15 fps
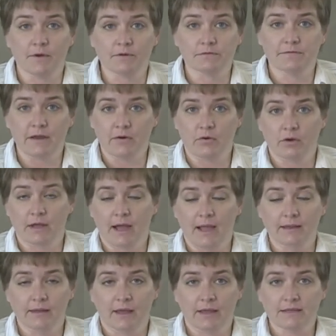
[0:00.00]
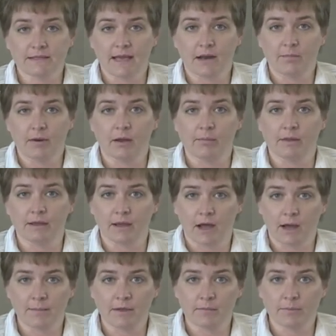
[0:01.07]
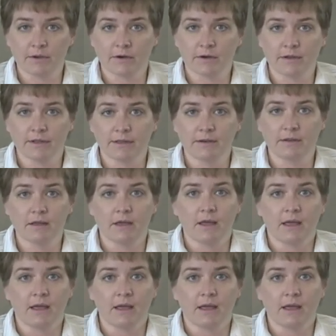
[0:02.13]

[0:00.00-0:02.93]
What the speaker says: Those federal guidelines had a public comment period,